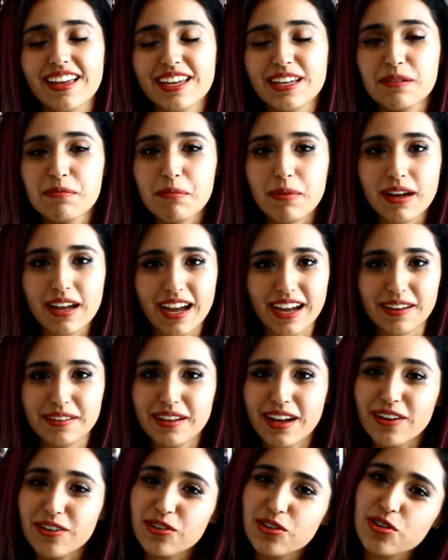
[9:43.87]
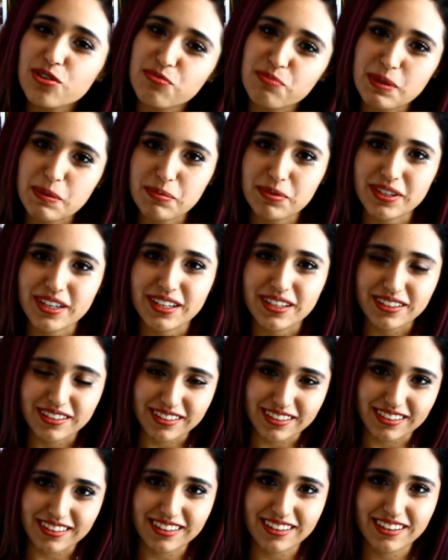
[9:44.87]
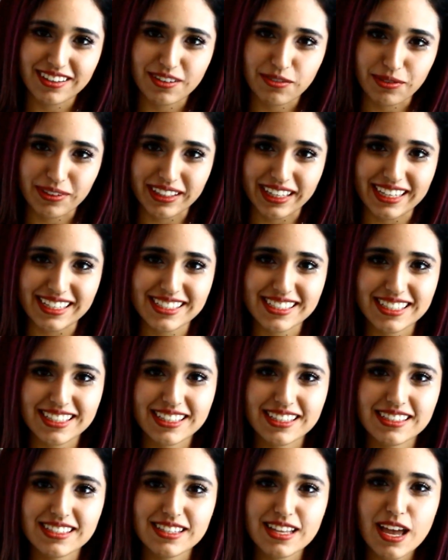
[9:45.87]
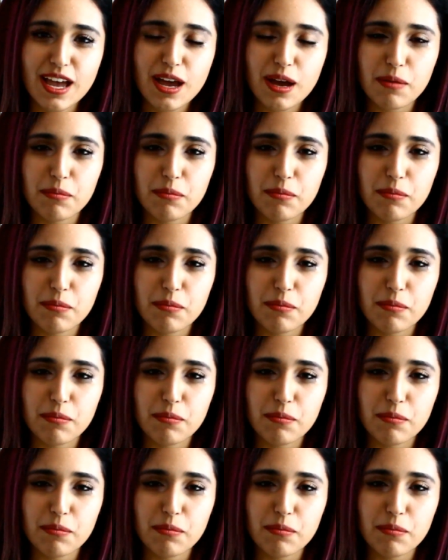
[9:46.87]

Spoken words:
in my, I don't know if people can relate to this,